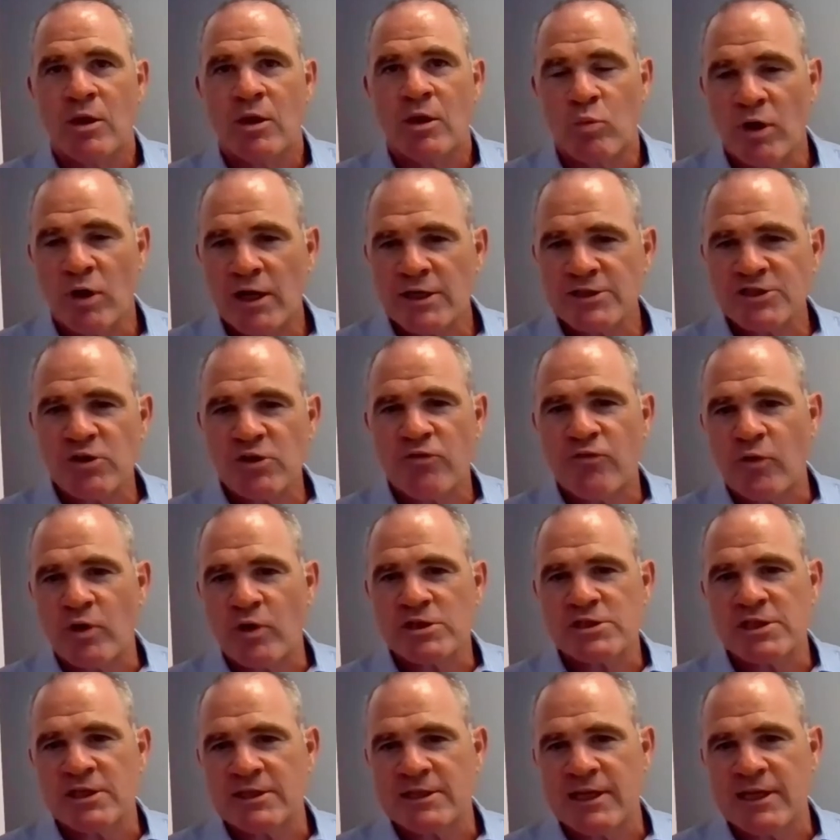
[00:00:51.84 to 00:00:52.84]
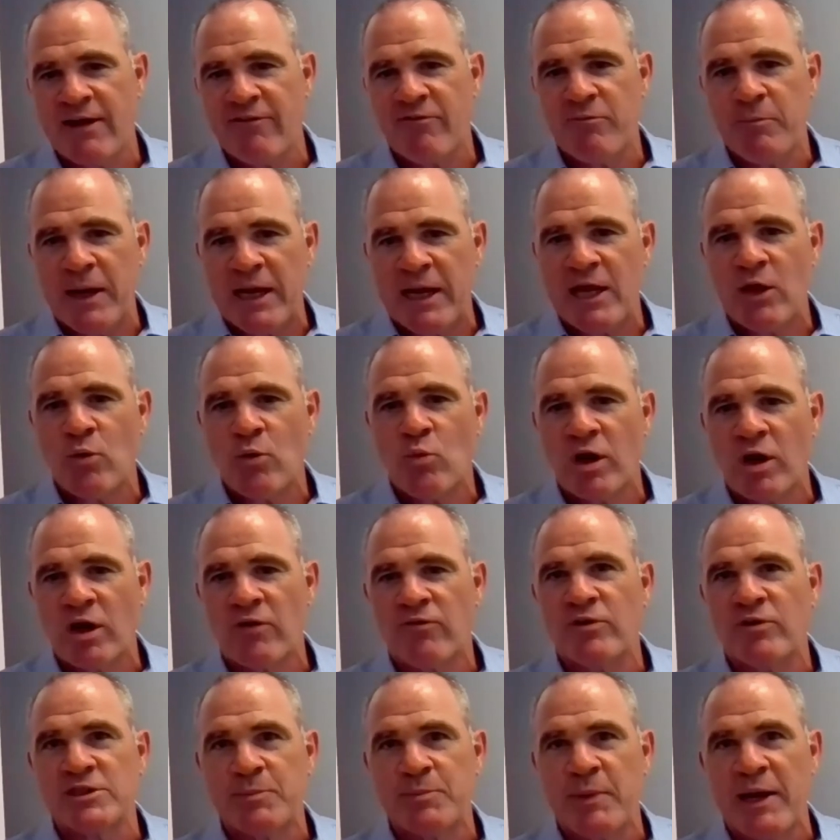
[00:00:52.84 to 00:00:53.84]
We're also fortunate to have many
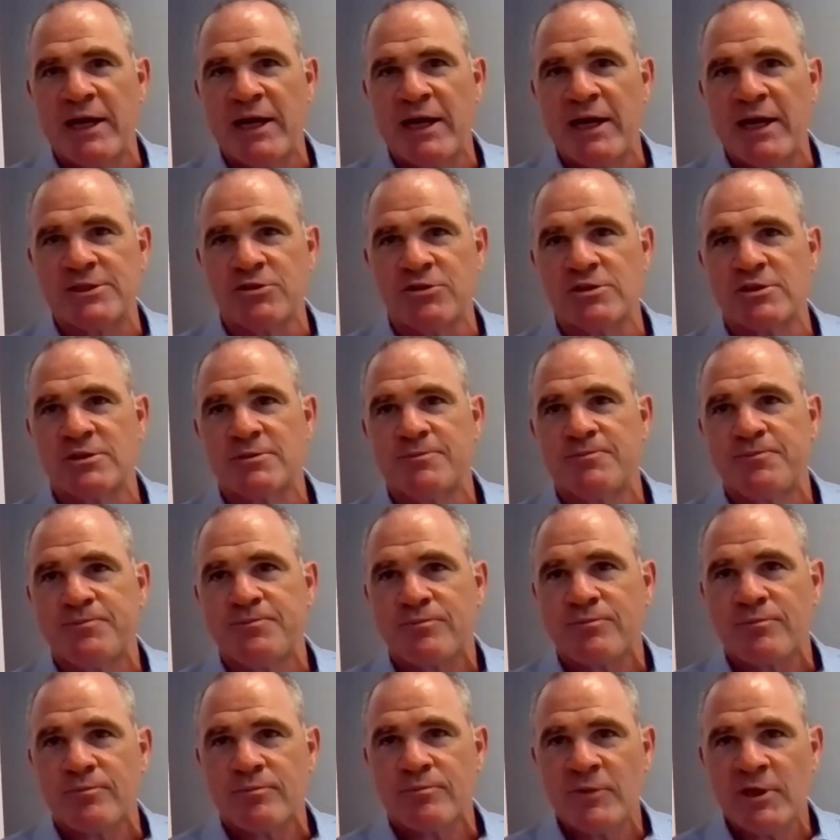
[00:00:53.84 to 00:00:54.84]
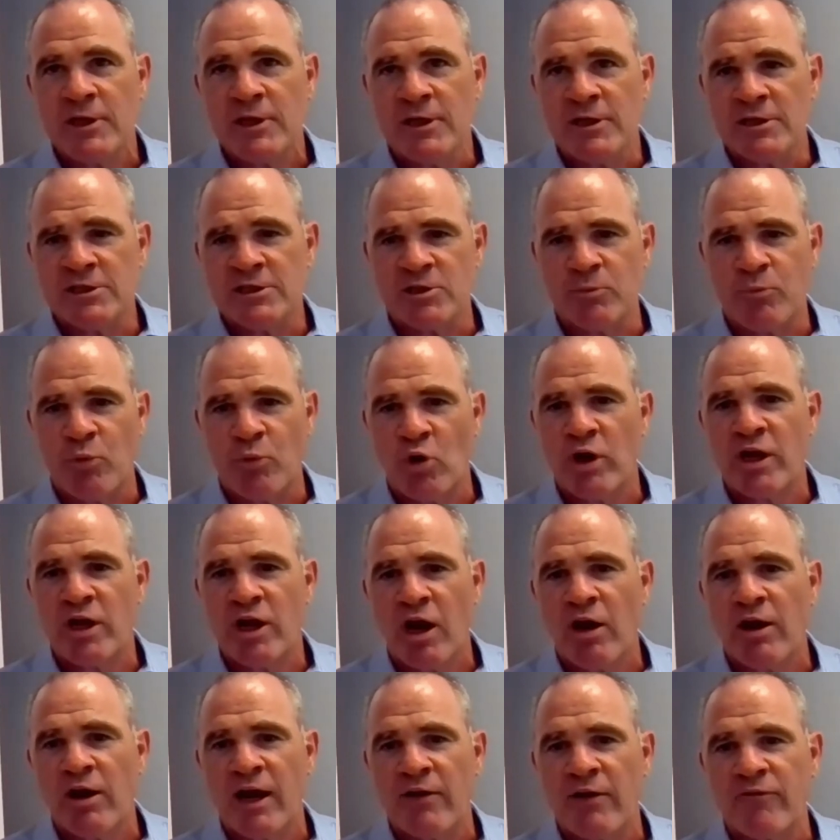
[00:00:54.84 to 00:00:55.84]
wonderful sponsors supporting
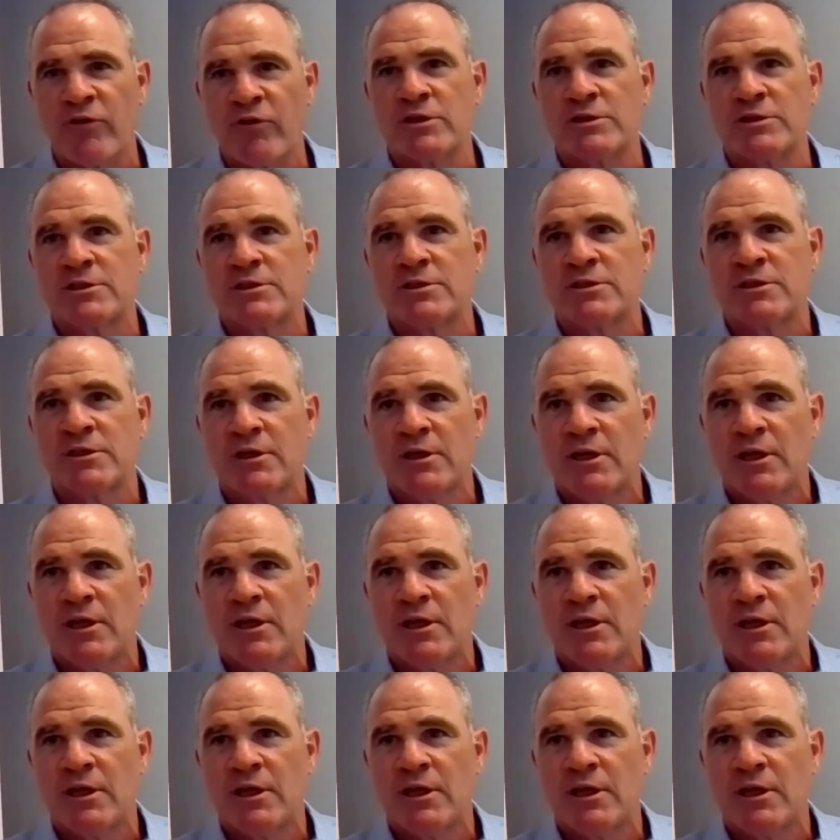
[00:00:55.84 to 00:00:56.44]
our efforts